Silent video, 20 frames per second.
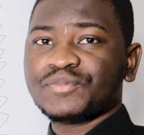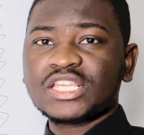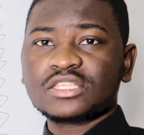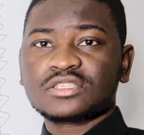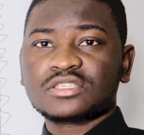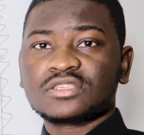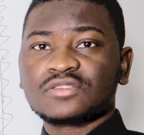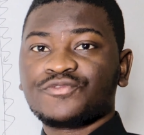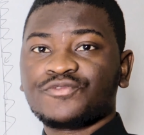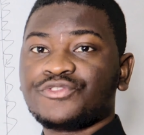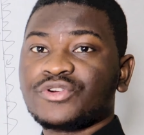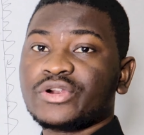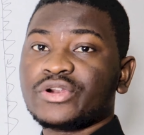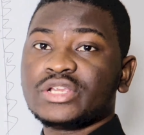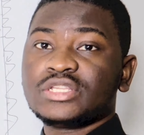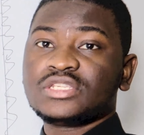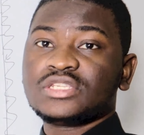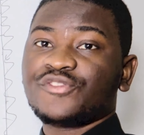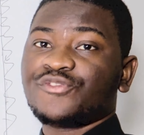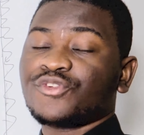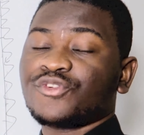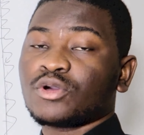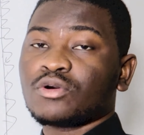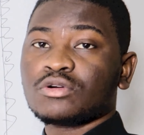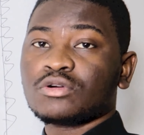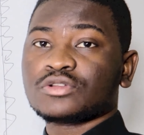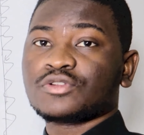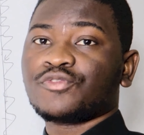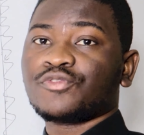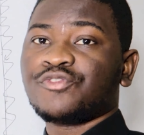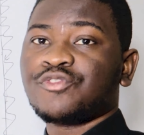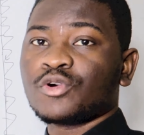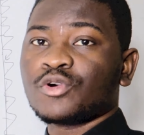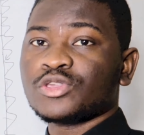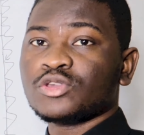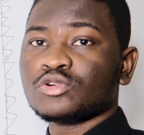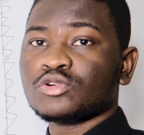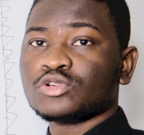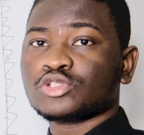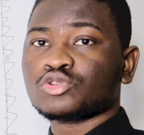it's very difficult for
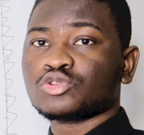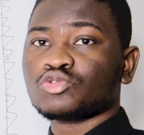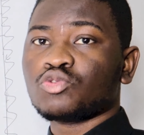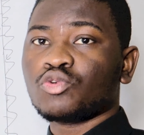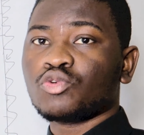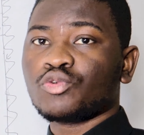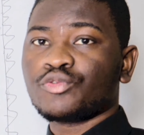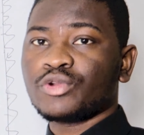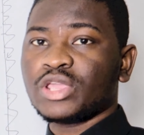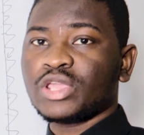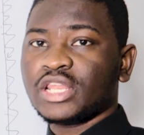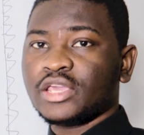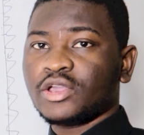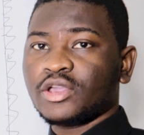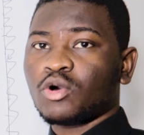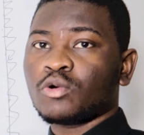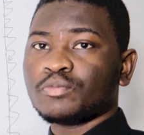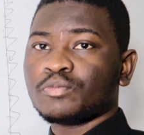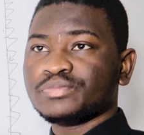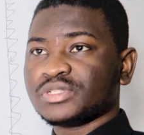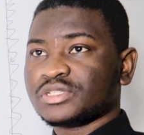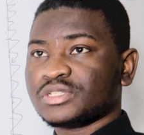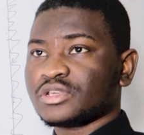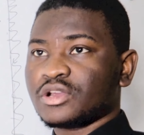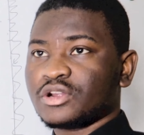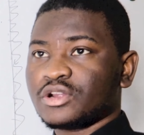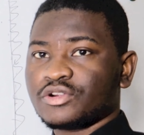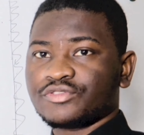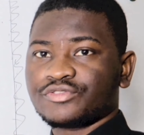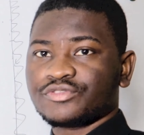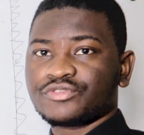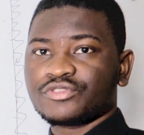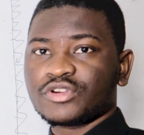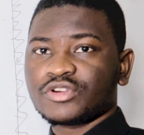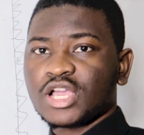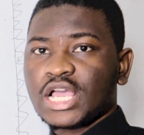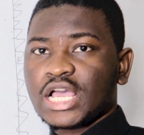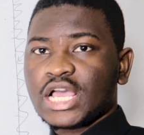you to really observe